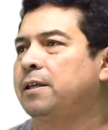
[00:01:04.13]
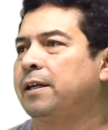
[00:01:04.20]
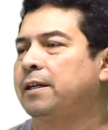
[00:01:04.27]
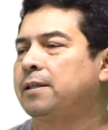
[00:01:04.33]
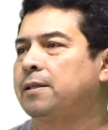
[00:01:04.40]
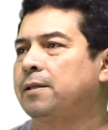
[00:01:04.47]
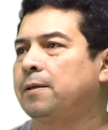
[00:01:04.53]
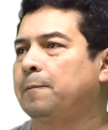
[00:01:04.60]

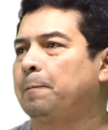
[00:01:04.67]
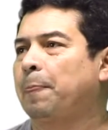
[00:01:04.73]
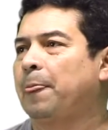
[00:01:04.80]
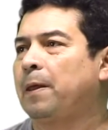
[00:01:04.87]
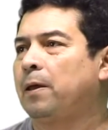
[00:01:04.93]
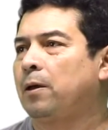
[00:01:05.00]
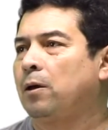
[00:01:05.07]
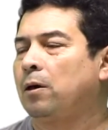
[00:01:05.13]
that
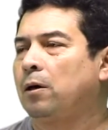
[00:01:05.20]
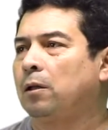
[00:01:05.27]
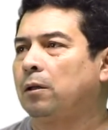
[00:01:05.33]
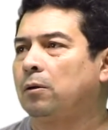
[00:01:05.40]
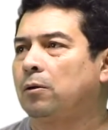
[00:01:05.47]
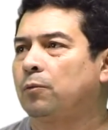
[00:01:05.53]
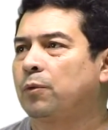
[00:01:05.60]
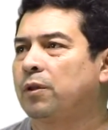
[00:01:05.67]

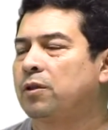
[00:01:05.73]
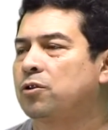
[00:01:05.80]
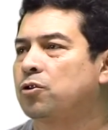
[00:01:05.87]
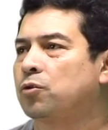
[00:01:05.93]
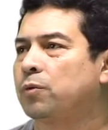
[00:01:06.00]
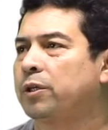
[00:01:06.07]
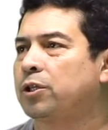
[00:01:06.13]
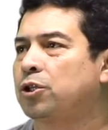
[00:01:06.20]
along with a
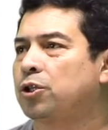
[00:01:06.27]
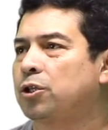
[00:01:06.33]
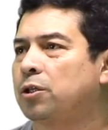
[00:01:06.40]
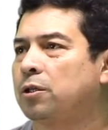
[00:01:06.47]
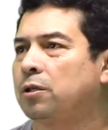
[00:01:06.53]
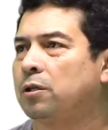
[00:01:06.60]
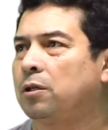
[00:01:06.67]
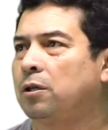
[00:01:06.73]
switch,
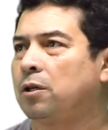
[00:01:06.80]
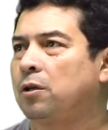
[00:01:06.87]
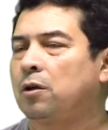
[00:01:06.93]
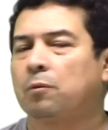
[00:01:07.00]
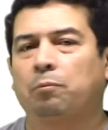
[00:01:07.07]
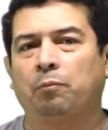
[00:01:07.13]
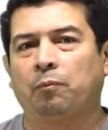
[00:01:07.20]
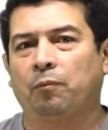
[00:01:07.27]

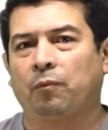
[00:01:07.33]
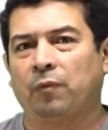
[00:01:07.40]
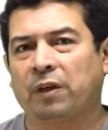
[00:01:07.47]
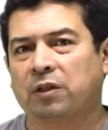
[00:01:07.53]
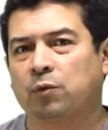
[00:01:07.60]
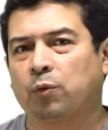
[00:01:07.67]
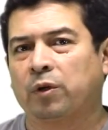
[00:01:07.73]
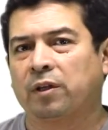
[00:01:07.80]

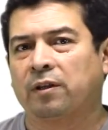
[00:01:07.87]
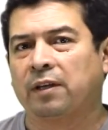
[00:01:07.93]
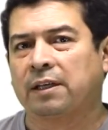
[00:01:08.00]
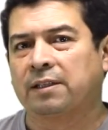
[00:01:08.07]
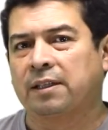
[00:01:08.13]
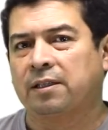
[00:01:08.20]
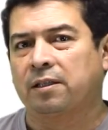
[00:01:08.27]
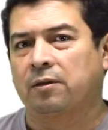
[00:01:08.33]
that's one of the
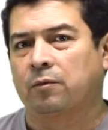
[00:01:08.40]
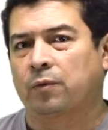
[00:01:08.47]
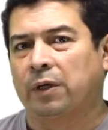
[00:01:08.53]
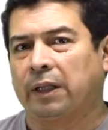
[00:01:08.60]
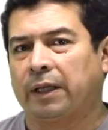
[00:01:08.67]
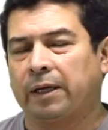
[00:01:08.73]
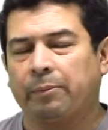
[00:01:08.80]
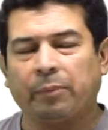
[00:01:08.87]
things that's in a
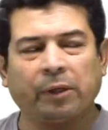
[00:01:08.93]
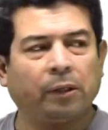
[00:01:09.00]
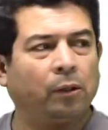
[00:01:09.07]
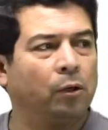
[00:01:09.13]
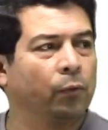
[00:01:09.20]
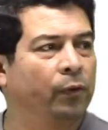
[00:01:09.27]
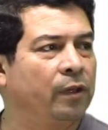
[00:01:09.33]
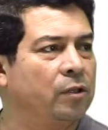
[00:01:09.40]
relay, but
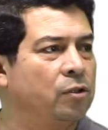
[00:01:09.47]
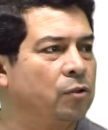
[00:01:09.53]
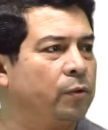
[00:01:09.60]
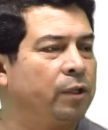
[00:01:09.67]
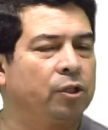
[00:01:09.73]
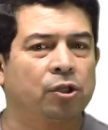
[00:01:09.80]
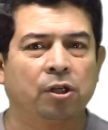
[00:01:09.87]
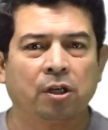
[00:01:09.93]
along with a
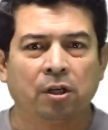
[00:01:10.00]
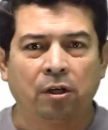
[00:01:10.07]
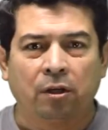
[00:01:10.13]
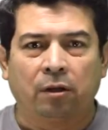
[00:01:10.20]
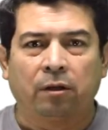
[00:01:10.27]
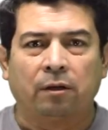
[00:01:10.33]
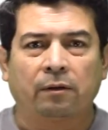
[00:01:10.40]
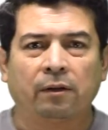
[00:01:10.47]
switch,
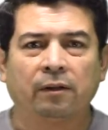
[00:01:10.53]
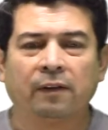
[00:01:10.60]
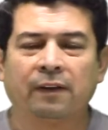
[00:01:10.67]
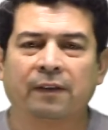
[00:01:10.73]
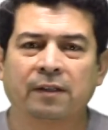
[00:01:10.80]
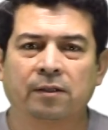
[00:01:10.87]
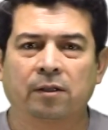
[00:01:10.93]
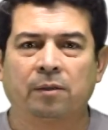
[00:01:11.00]
the other
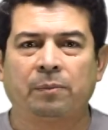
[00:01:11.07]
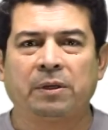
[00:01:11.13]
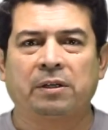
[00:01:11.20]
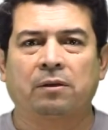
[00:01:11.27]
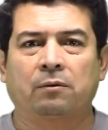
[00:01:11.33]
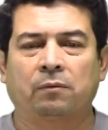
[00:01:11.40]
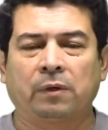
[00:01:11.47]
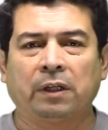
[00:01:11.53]
thing that's going to be in
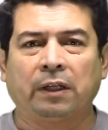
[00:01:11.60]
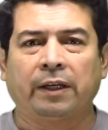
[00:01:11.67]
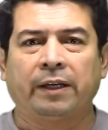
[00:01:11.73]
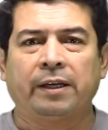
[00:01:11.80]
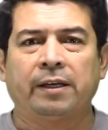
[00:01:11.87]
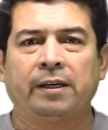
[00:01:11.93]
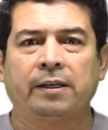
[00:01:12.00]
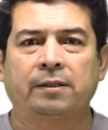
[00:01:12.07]
a
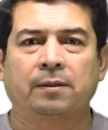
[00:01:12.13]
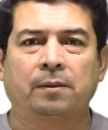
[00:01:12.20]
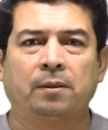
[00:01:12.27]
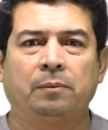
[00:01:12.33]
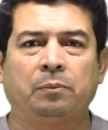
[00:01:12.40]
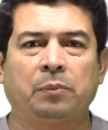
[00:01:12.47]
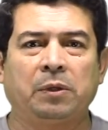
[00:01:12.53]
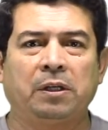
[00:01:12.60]
relay is
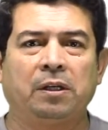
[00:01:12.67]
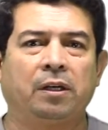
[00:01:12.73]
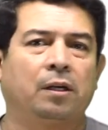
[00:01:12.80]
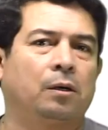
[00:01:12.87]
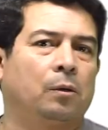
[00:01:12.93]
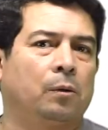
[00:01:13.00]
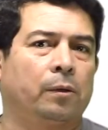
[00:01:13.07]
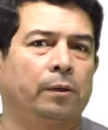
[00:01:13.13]
going to be a
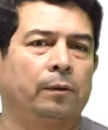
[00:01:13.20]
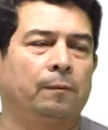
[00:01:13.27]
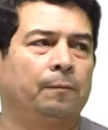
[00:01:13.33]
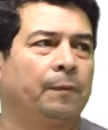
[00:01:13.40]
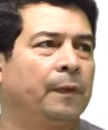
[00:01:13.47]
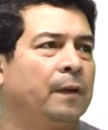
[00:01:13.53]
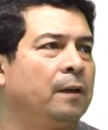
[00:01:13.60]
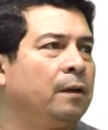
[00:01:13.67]
coil.
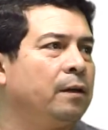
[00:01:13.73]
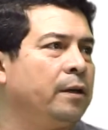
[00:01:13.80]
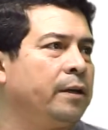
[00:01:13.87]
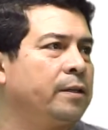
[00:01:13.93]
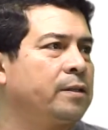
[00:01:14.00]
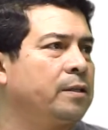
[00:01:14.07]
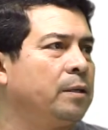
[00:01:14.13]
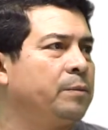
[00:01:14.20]

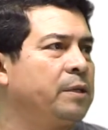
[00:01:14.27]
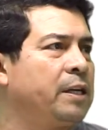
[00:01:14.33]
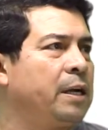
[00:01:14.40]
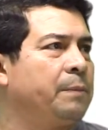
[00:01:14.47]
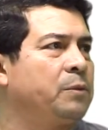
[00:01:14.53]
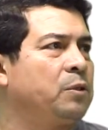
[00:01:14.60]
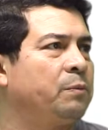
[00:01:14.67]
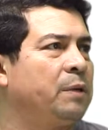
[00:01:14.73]
Now
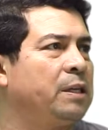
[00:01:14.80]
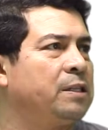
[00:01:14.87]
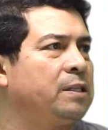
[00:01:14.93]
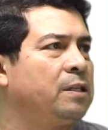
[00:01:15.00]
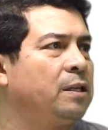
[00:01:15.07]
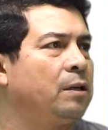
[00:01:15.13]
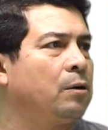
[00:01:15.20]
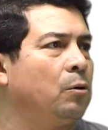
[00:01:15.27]
sometimes you may
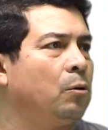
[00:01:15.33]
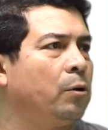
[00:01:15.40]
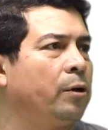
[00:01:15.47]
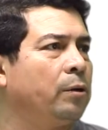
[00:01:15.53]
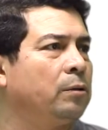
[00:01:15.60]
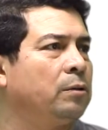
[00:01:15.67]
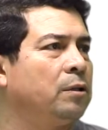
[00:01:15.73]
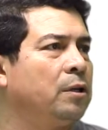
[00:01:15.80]
see a
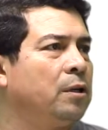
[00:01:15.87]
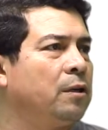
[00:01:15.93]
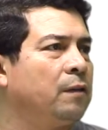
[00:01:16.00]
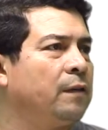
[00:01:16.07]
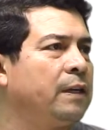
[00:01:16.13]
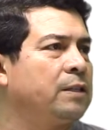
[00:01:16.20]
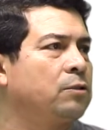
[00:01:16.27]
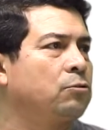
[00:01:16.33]
coil
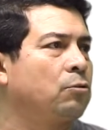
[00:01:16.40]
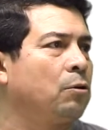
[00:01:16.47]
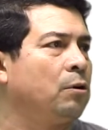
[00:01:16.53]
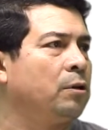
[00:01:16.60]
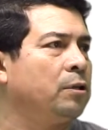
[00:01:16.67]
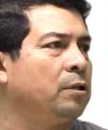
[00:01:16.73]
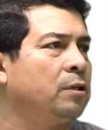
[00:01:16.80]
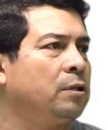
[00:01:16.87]
that's
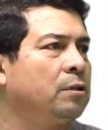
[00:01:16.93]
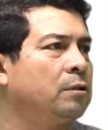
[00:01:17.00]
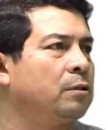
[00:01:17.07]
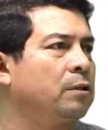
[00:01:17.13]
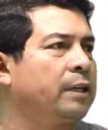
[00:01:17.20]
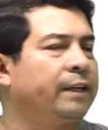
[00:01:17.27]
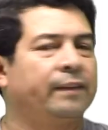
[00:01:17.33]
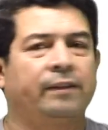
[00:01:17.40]
drawn
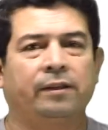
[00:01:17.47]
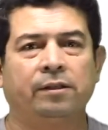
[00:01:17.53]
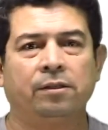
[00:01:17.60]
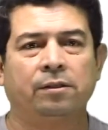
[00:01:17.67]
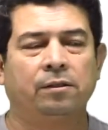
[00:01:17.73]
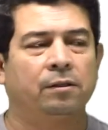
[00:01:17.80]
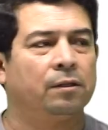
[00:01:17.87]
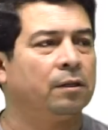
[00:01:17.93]
like
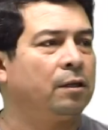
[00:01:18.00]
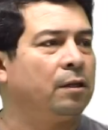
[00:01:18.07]
this.